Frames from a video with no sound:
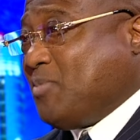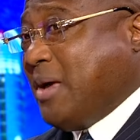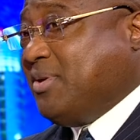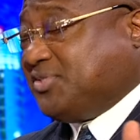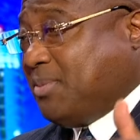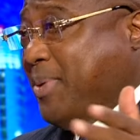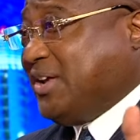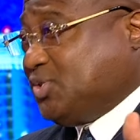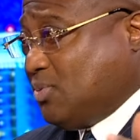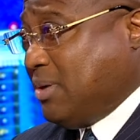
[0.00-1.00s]
I believe it was in El
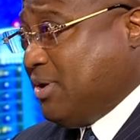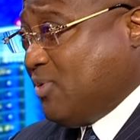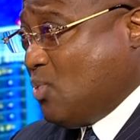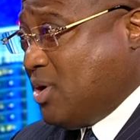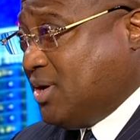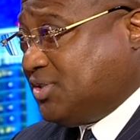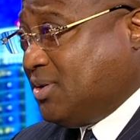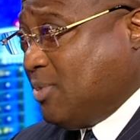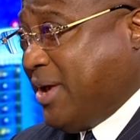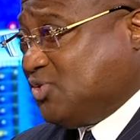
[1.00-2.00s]
Paso, I believe it was
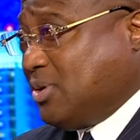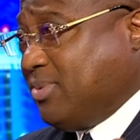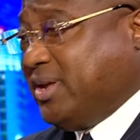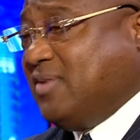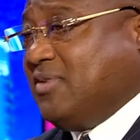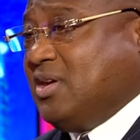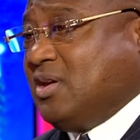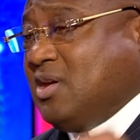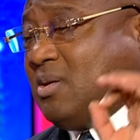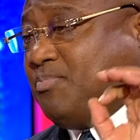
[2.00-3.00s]
in El Paso, I believe,
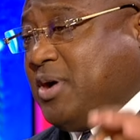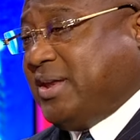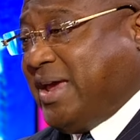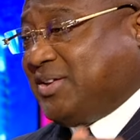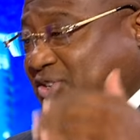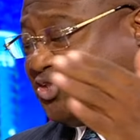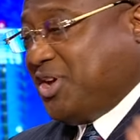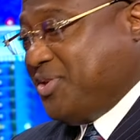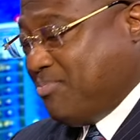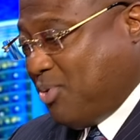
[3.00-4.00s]
but at the
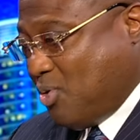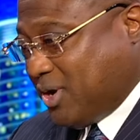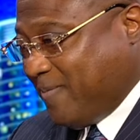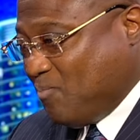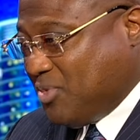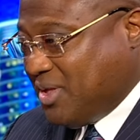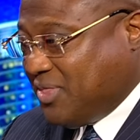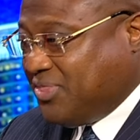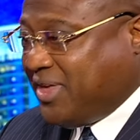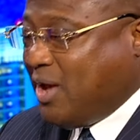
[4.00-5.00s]
southern border,
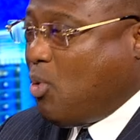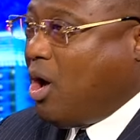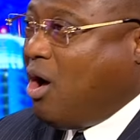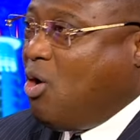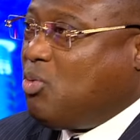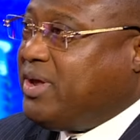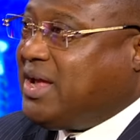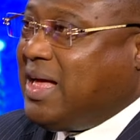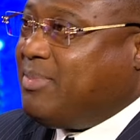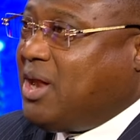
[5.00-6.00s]
they were only
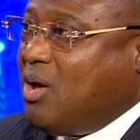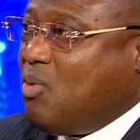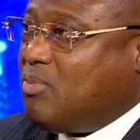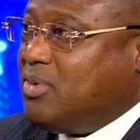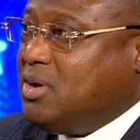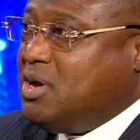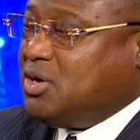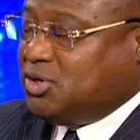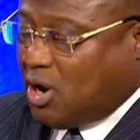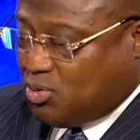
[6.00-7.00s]
coming home.
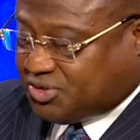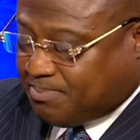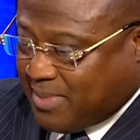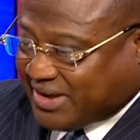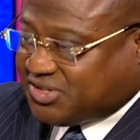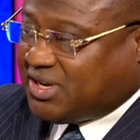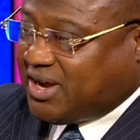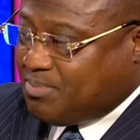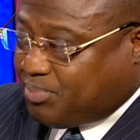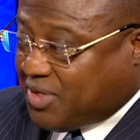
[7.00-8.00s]
Those
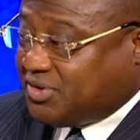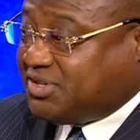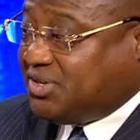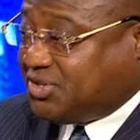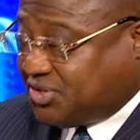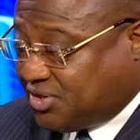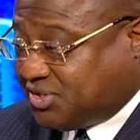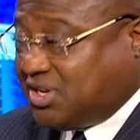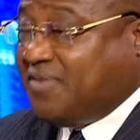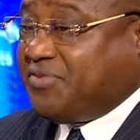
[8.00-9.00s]
Mexican brothers and
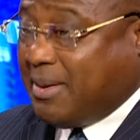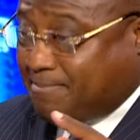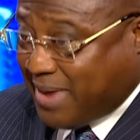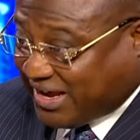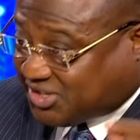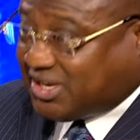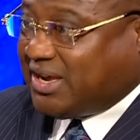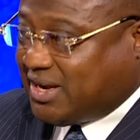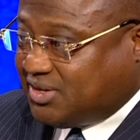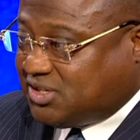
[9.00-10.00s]
sisters, if they're
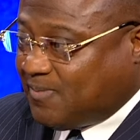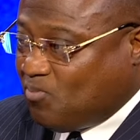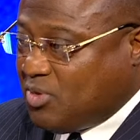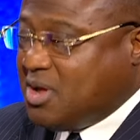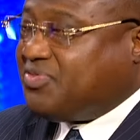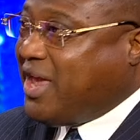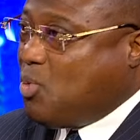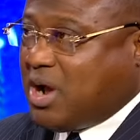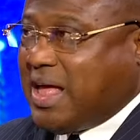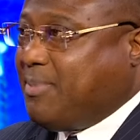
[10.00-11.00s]
Mexicans, they
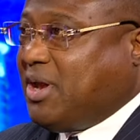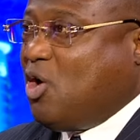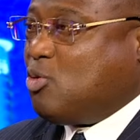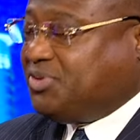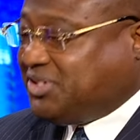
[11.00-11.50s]
were coming home.